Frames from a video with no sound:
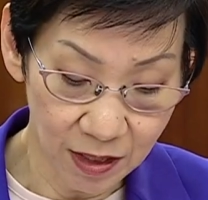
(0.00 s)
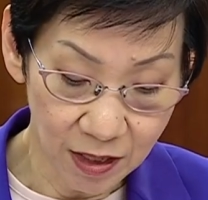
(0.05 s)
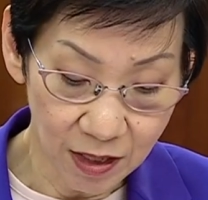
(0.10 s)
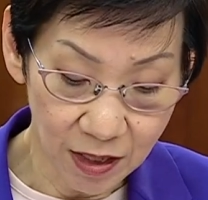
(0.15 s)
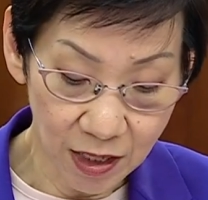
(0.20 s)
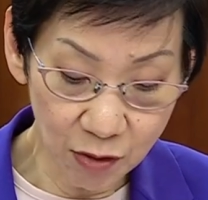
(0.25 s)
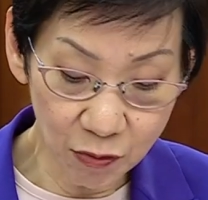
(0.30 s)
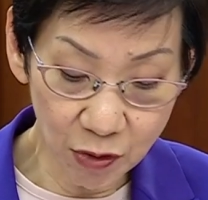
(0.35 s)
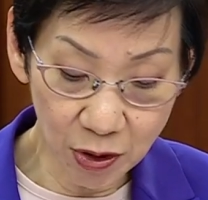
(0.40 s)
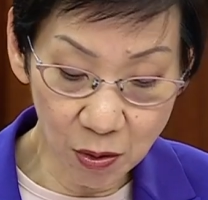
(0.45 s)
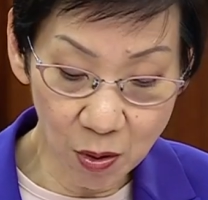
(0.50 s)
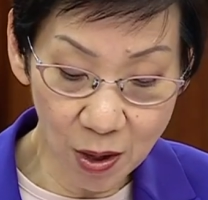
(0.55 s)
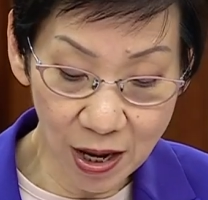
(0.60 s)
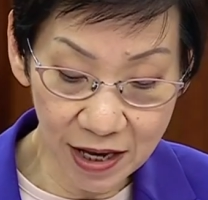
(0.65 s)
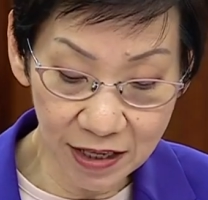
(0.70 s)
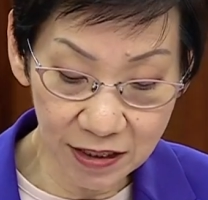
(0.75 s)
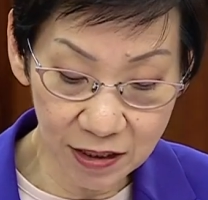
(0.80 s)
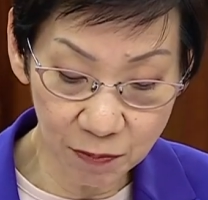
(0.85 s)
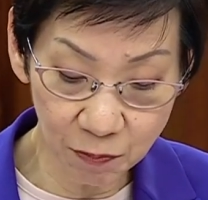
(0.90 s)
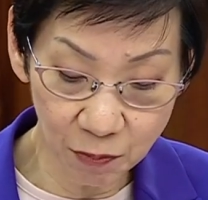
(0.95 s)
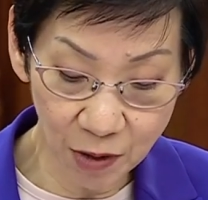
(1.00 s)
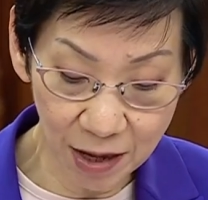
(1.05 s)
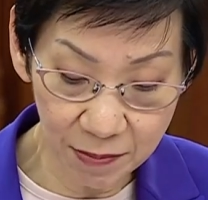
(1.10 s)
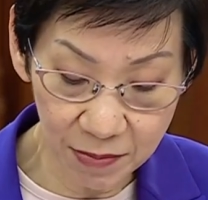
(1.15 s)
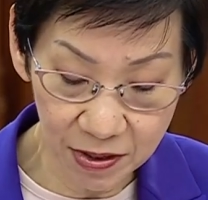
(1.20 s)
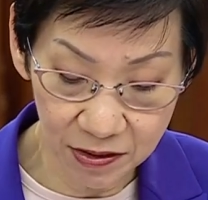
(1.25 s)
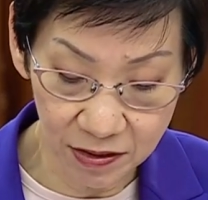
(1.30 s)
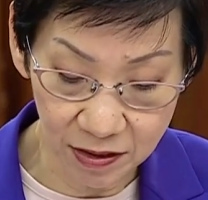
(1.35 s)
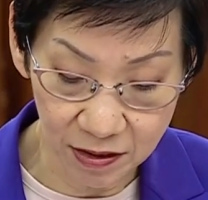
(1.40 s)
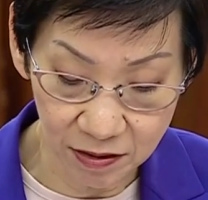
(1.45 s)
It requires
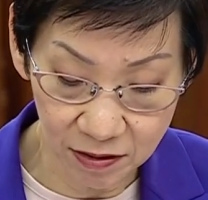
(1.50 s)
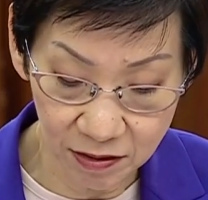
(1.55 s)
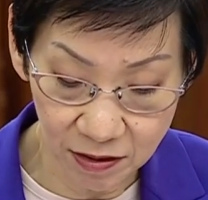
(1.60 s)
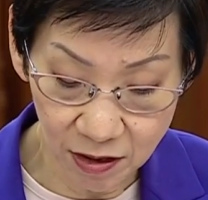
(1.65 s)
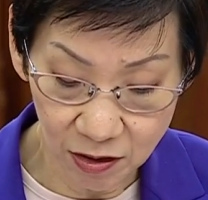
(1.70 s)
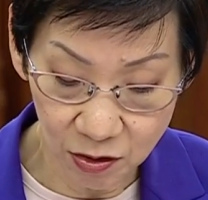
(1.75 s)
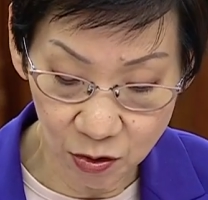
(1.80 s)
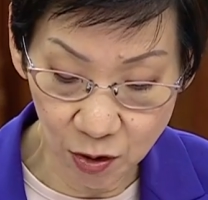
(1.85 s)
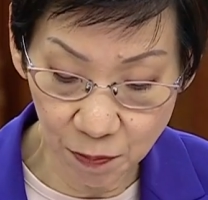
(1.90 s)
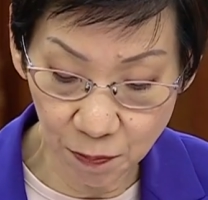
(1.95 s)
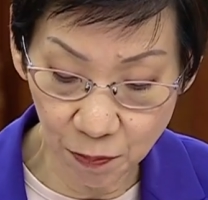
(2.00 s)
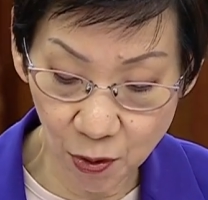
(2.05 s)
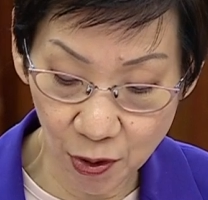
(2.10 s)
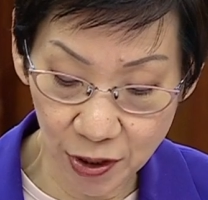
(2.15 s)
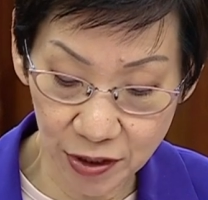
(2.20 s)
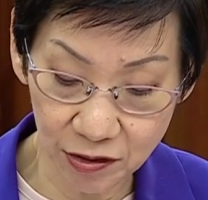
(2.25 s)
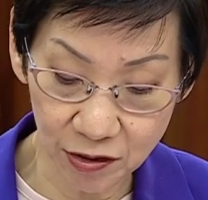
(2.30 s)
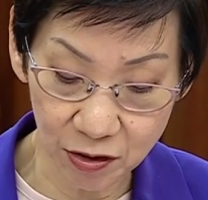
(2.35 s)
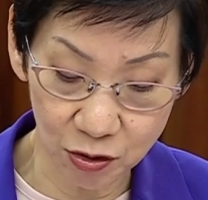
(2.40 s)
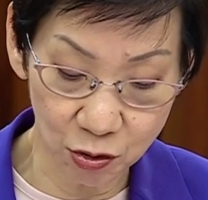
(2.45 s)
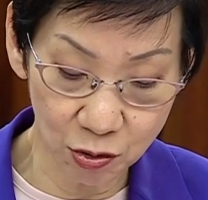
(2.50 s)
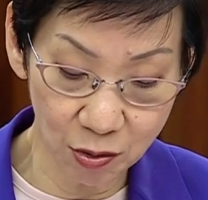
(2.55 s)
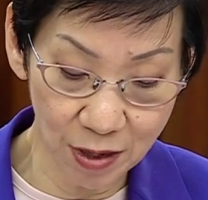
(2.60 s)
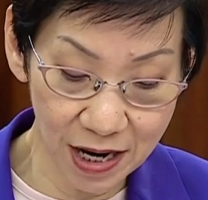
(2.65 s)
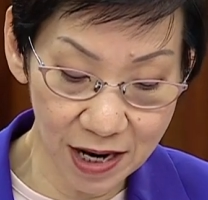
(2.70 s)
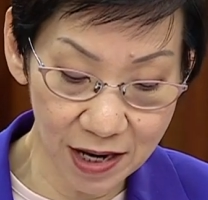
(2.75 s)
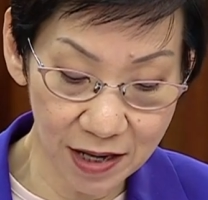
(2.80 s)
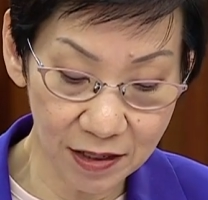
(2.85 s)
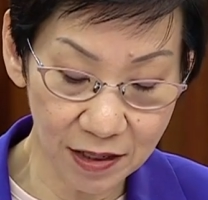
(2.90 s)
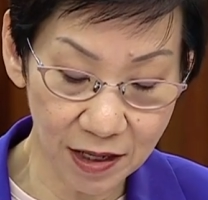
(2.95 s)
premises to appoint a
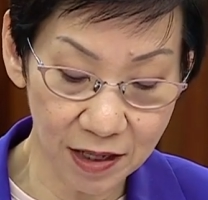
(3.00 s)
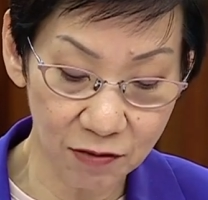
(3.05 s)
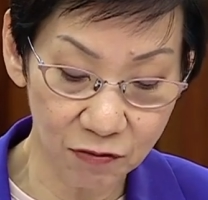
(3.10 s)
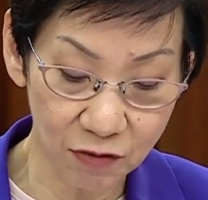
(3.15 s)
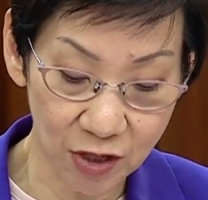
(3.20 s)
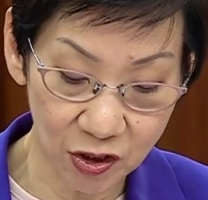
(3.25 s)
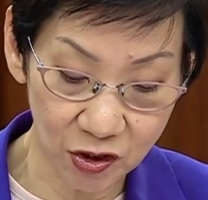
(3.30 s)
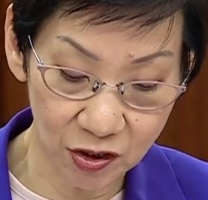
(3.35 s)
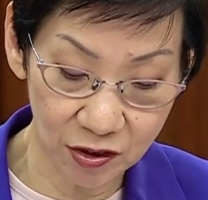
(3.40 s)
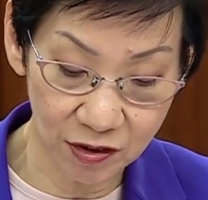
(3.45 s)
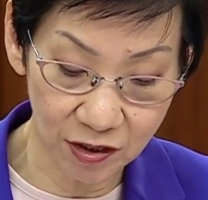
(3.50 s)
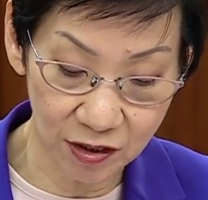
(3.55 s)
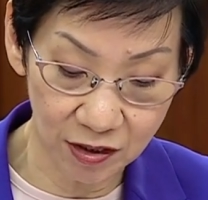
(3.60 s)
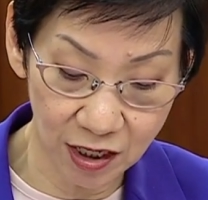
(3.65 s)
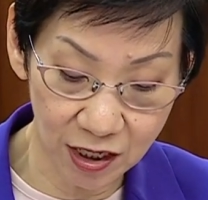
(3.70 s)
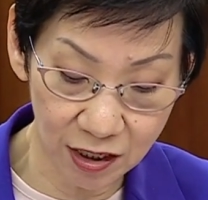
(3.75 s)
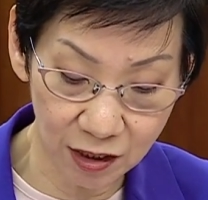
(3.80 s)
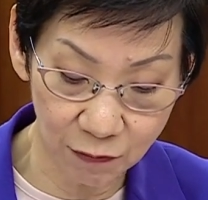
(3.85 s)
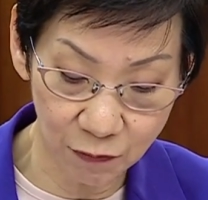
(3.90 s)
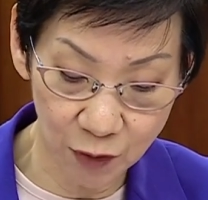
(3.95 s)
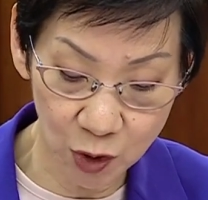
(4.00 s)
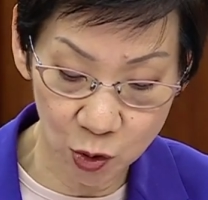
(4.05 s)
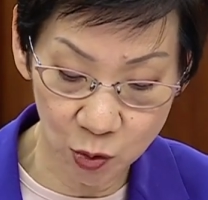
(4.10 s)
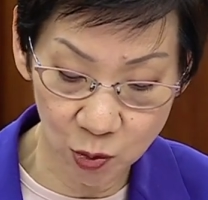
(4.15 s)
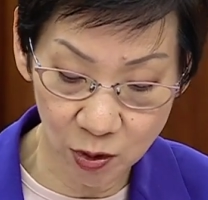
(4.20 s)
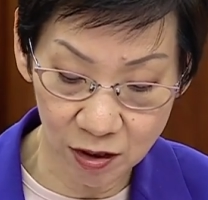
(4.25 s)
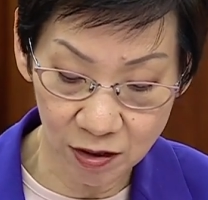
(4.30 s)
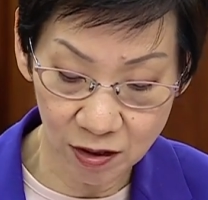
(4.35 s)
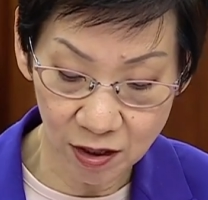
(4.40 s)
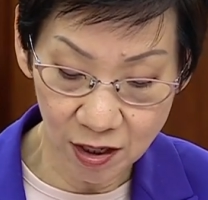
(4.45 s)
trained and registered
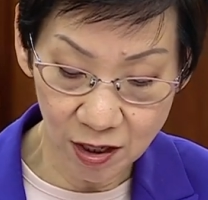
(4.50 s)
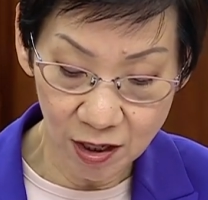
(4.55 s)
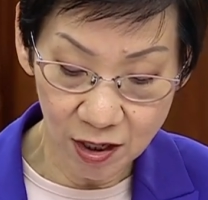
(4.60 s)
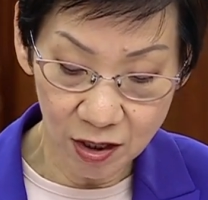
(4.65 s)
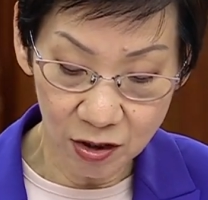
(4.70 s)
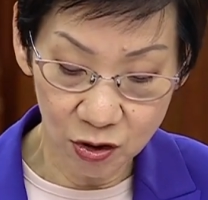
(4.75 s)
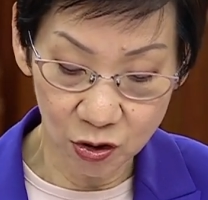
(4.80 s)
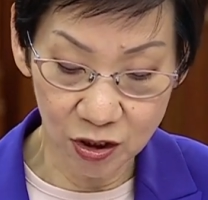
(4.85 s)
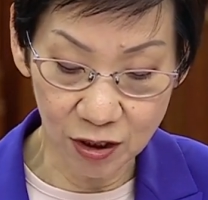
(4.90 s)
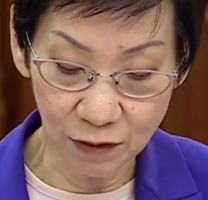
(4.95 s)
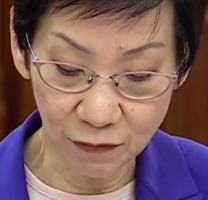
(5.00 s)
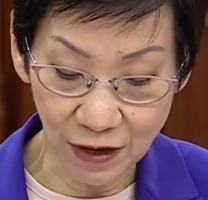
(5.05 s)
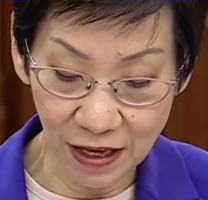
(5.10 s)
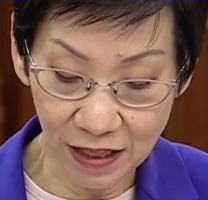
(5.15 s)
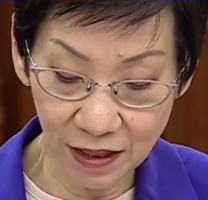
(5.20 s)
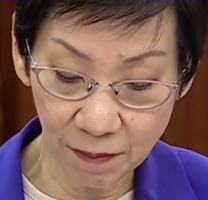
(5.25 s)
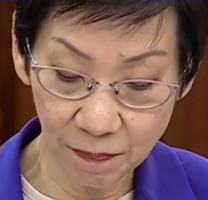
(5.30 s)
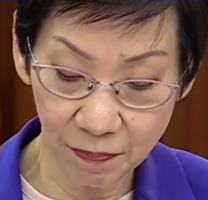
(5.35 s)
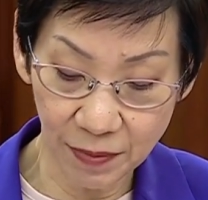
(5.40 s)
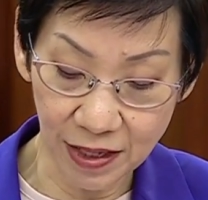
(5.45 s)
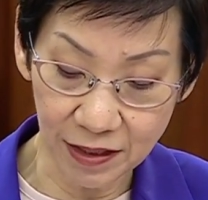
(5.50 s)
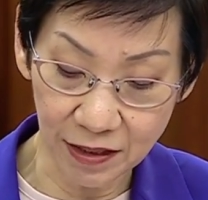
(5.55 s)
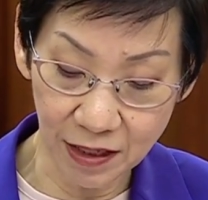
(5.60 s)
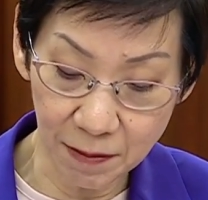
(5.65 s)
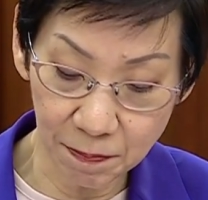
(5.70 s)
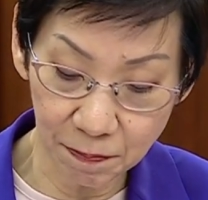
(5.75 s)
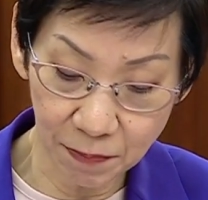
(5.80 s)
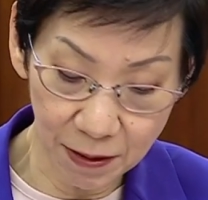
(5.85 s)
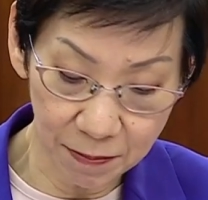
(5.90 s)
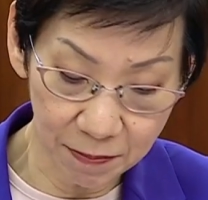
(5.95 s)
individual to develop and
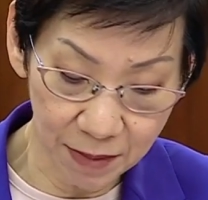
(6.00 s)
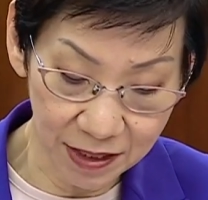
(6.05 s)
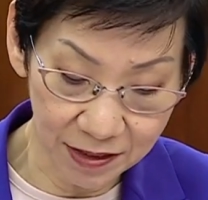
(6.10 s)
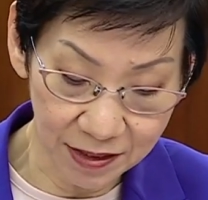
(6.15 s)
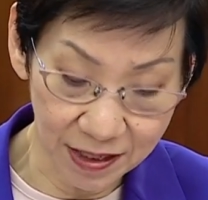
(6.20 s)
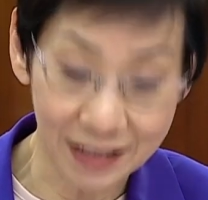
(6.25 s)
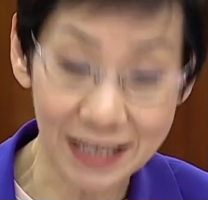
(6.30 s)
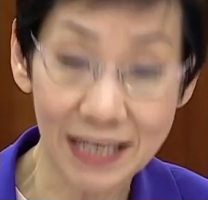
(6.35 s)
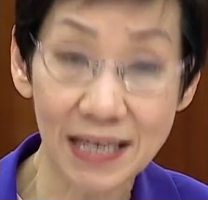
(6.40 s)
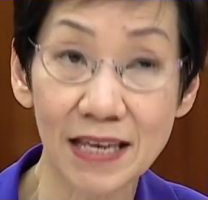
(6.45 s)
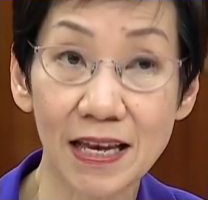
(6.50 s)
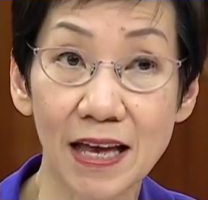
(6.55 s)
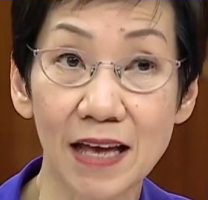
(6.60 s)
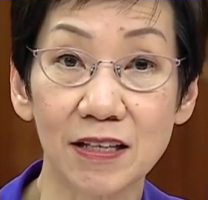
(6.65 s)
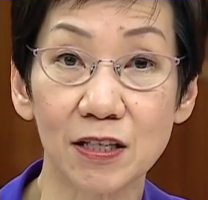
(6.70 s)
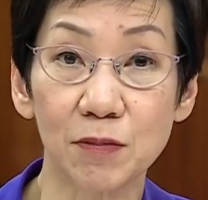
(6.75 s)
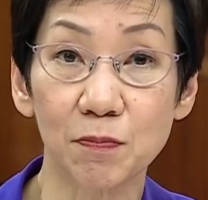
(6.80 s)
implement an ES